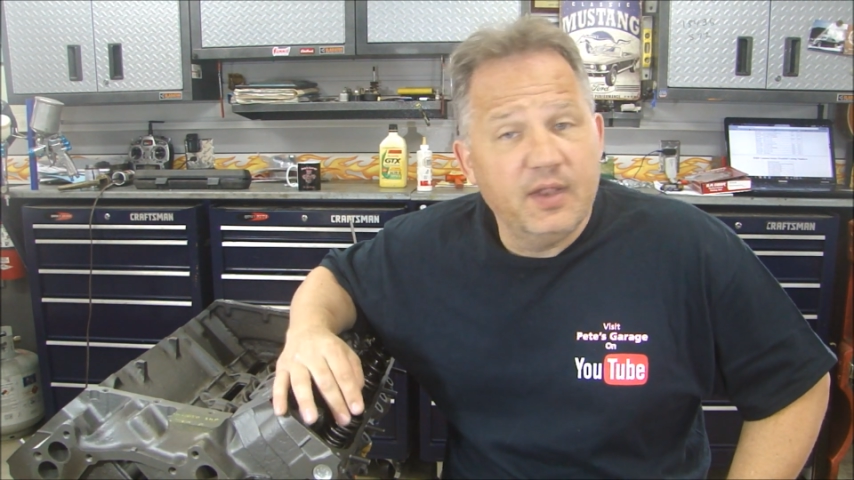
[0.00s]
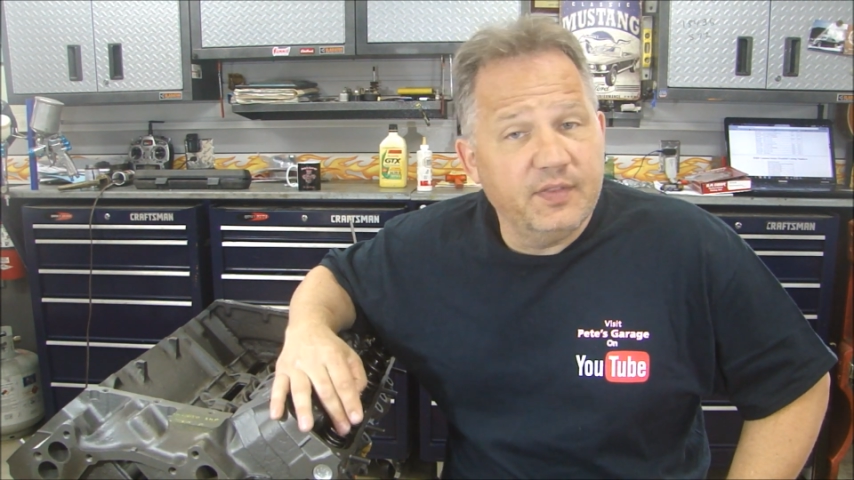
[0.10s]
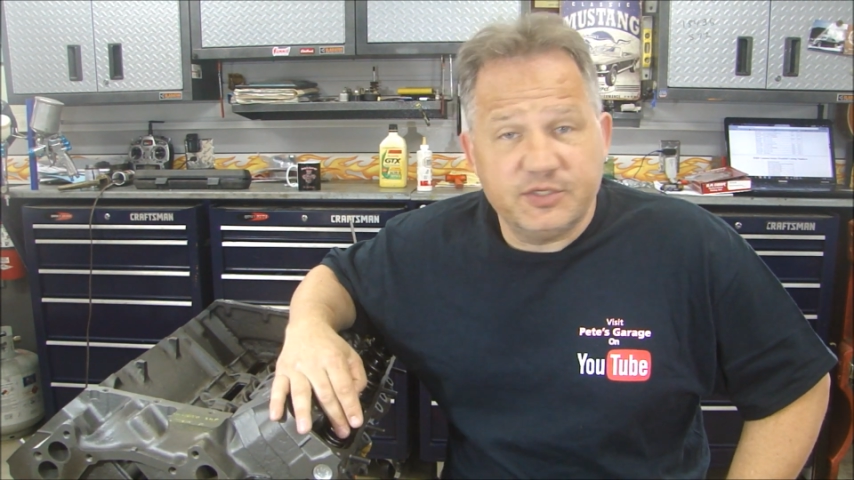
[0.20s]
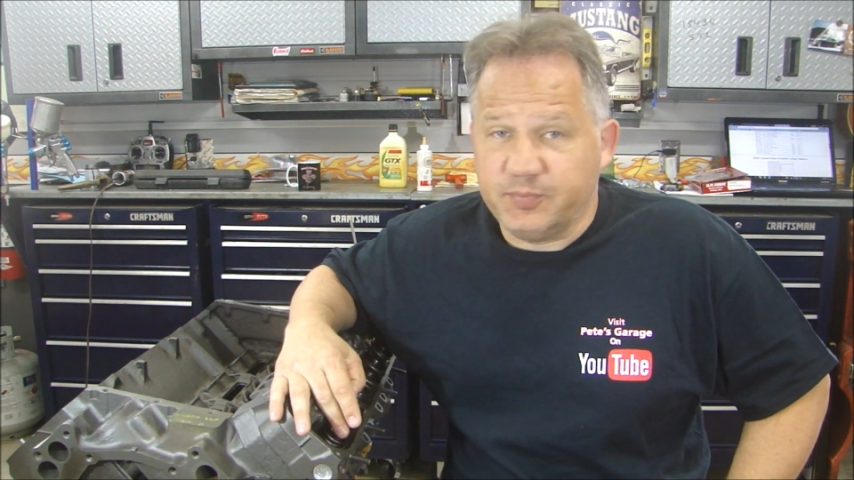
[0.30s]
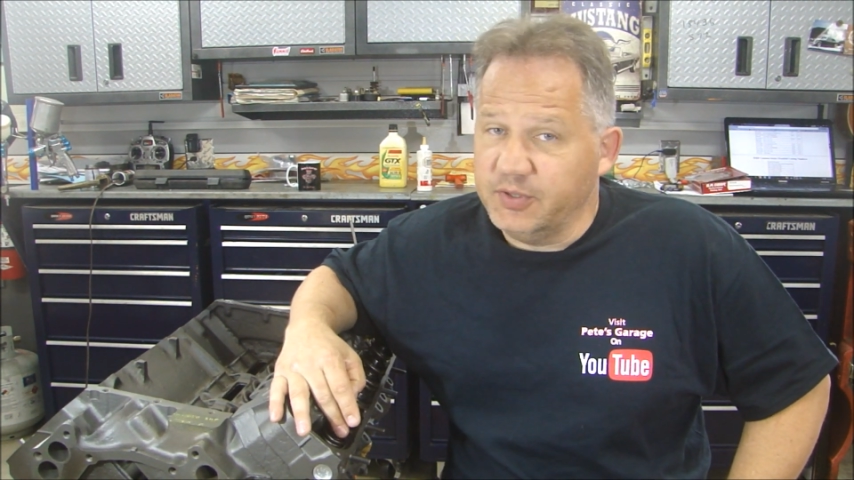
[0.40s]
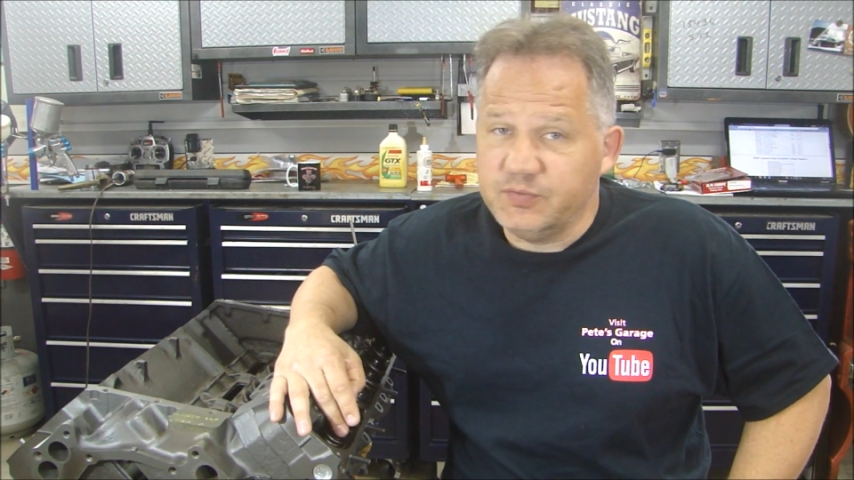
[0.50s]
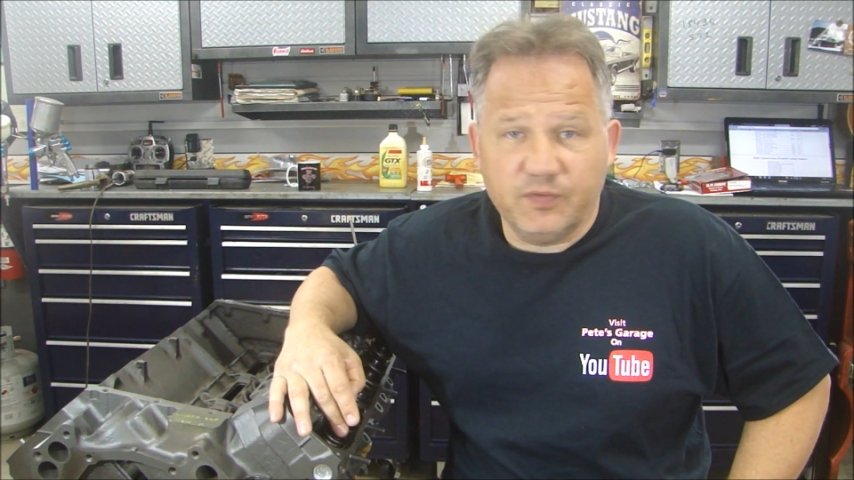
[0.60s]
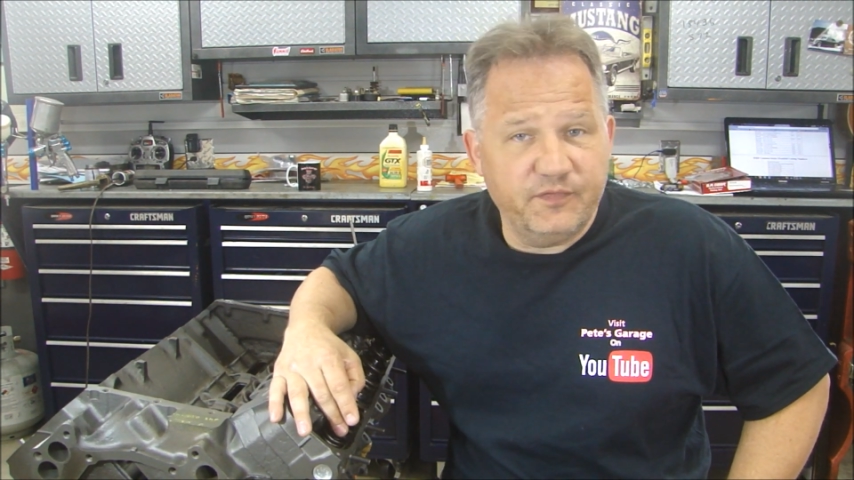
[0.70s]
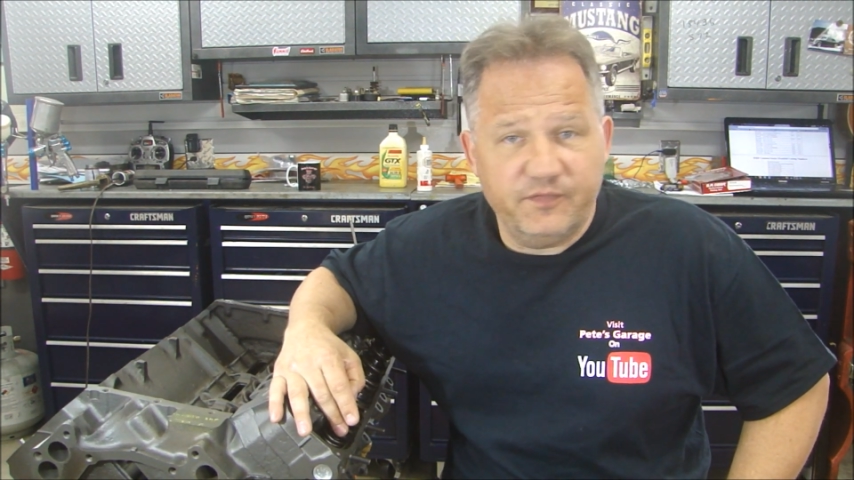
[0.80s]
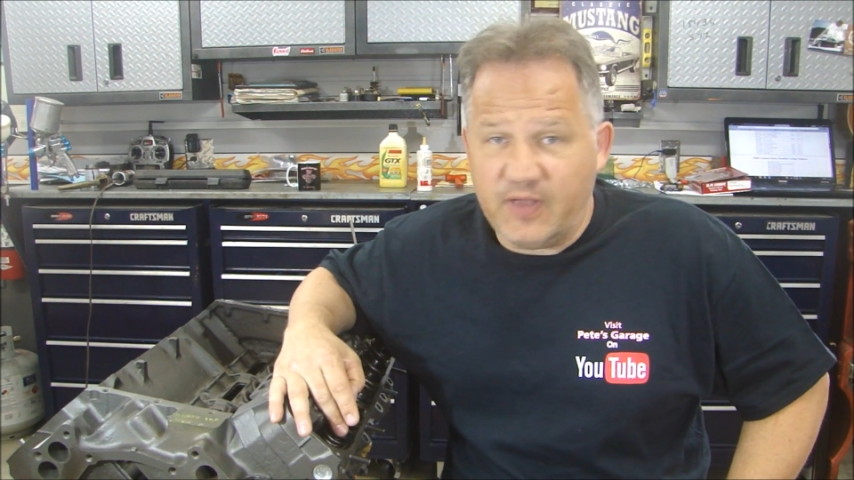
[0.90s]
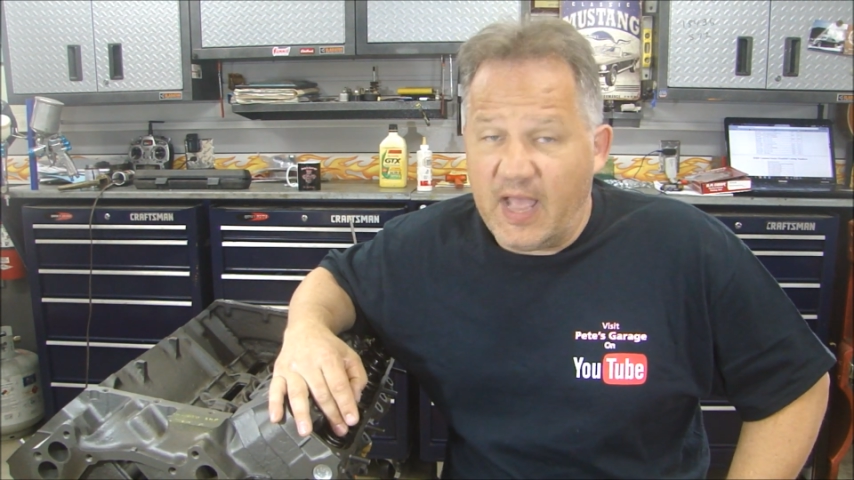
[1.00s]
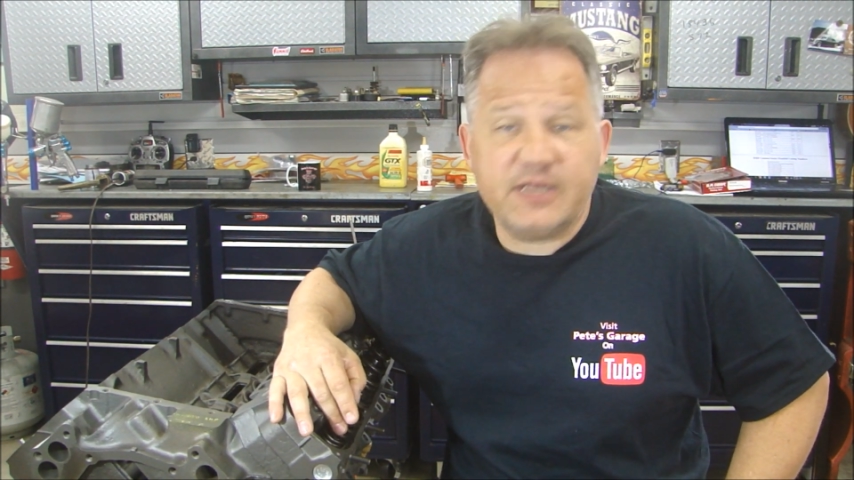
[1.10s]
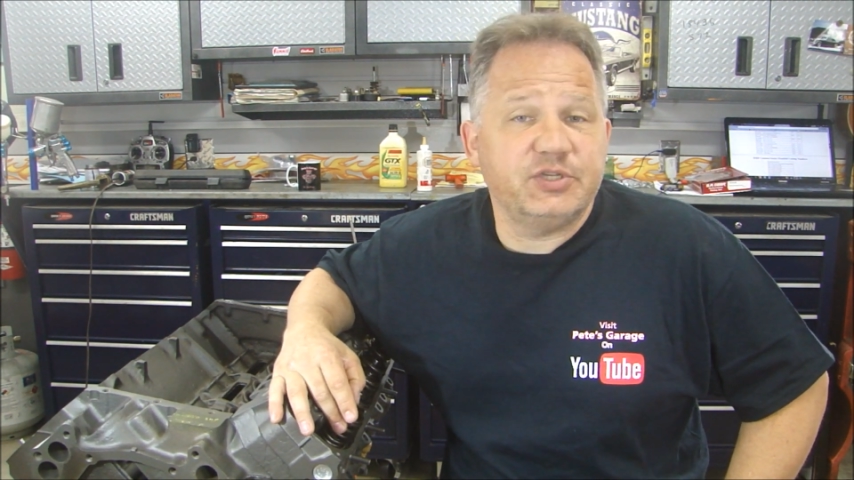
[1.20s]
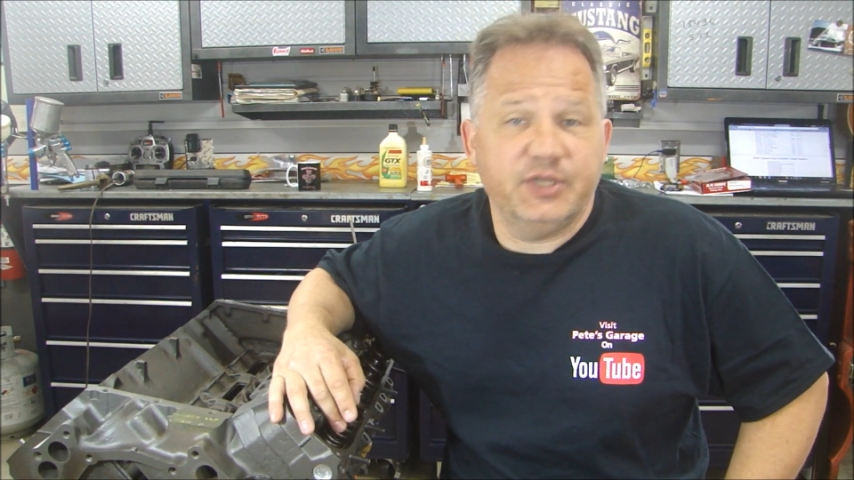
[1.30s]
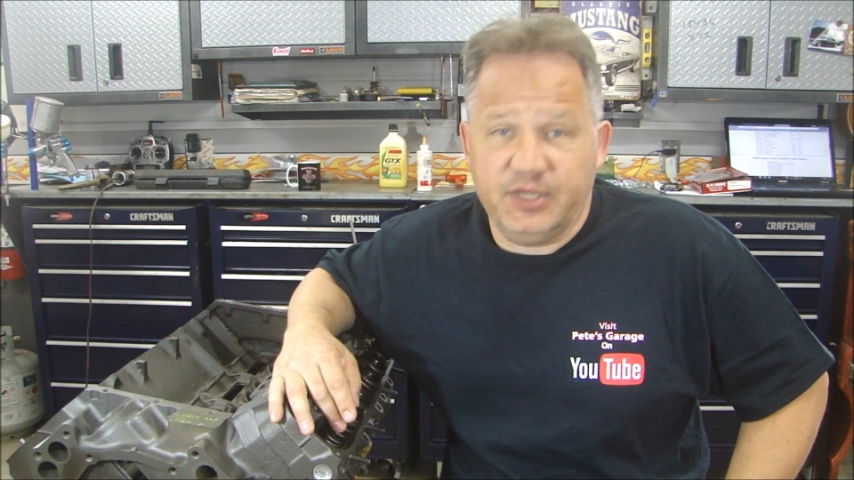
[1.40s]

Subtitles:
The springs were in excellent